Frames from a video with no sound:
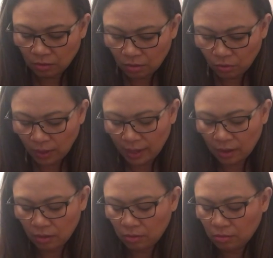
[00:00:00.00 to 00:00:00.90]
Oh wow.
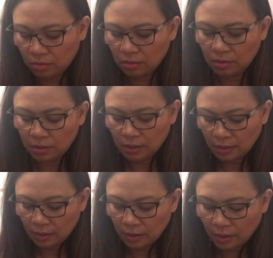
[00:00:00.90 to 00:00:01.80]

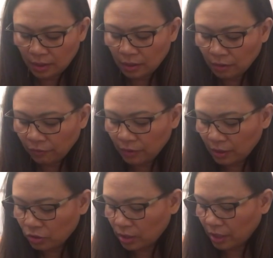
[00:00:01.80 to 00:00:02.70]
A little
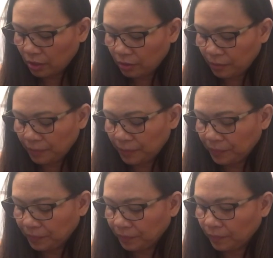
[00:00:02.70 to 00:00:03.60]
hair dryer.
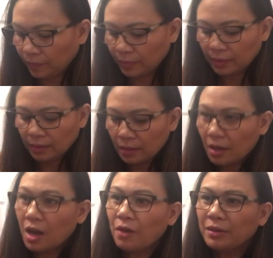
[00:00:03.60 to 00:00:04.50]

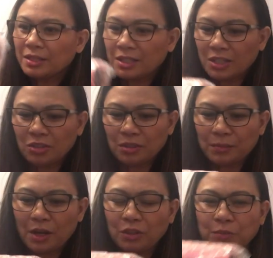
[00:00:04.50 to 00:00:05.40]
Oh, and it's
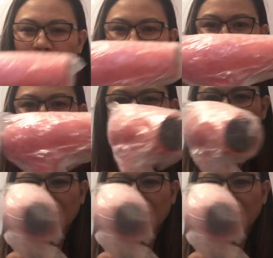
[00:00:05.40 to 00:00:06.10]
cute, color pink.